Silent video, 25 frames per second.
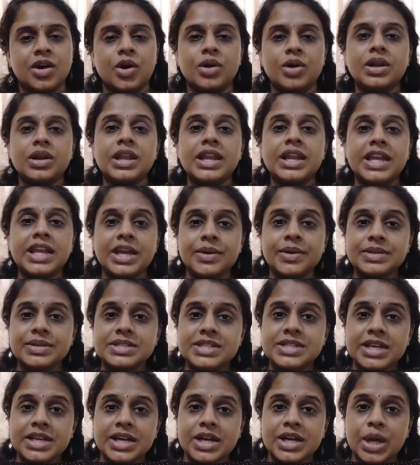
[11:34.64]
or
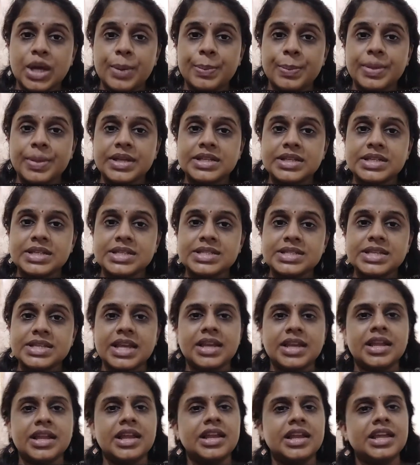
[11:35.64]
linguistic competence
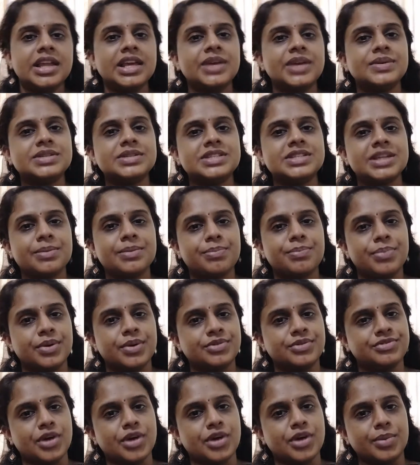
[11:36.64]
and linguistic
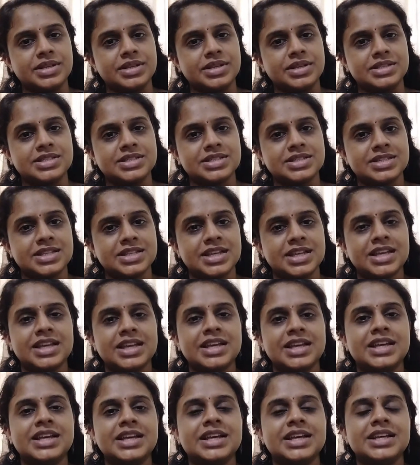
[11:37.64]
performance.
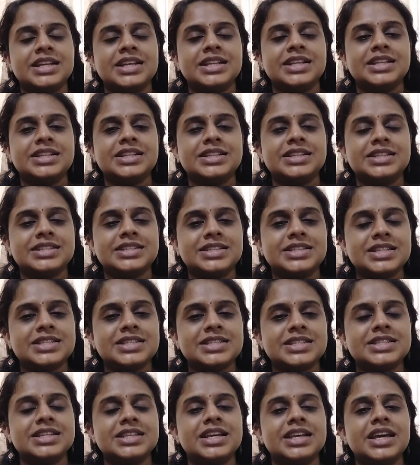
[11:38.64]
This
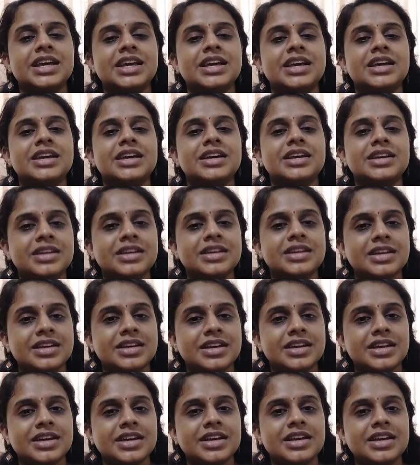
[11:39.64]
is
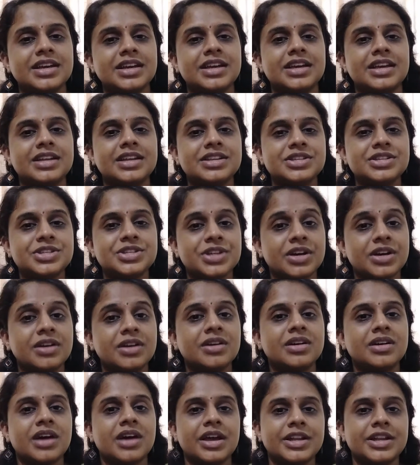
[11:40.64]
in
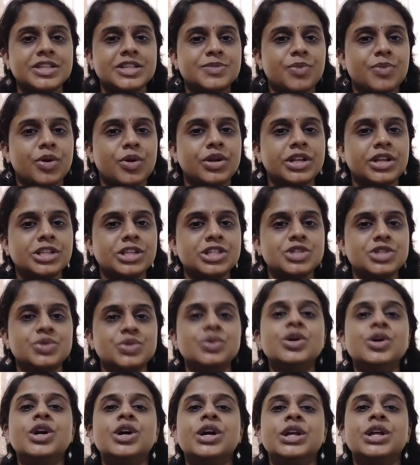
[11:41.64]
sheer correspondence
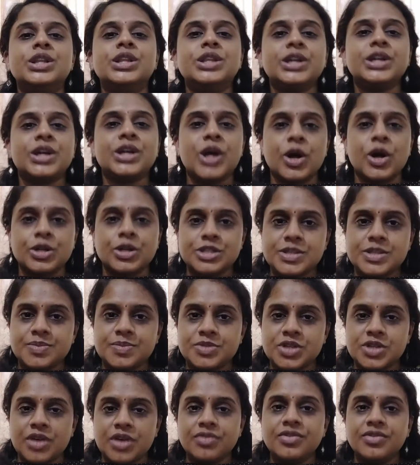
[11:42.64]
to the
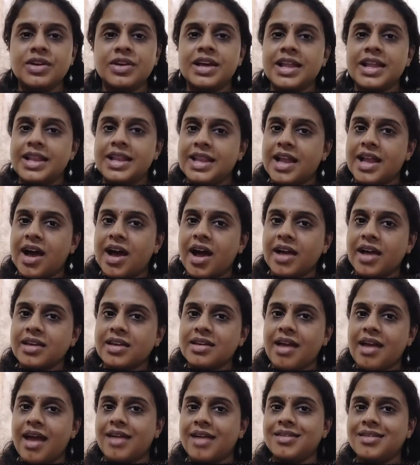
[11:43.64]
concepts of
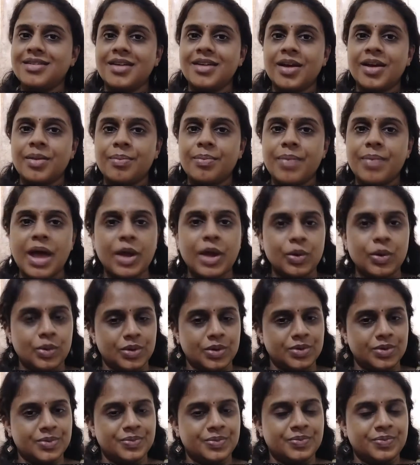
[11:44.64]
lang and
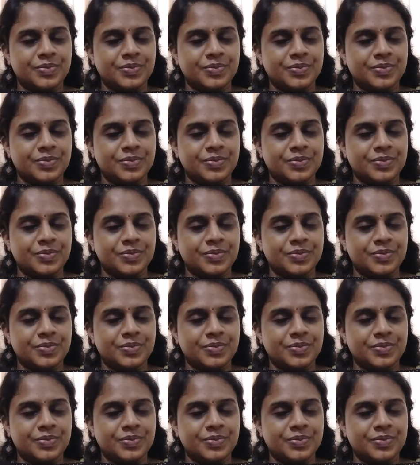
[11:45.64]
parole.